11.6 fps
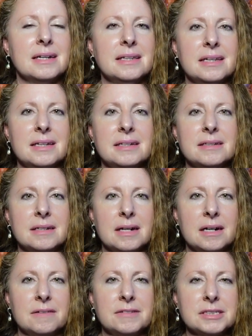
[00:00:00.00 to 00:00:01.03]
And then
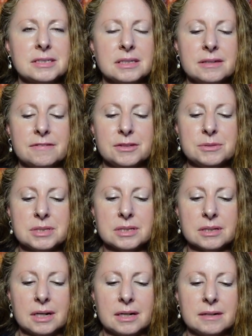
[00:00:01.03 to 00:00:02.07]
obviously, if you
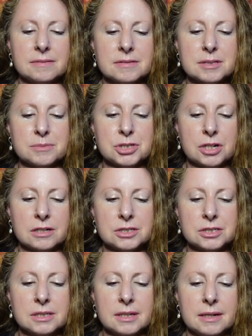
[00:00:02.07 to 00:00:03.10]
still have some
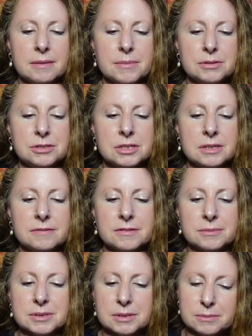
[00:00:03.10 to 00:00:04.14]
charge to that emotion, if
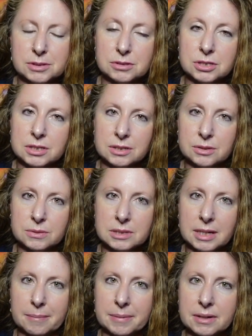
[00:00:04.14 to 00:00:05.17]
it was an emotion that you were
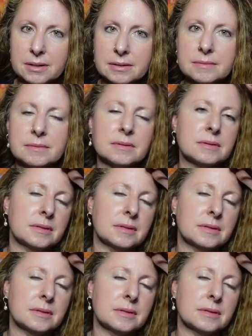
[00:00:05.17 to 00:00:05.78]
tapping on,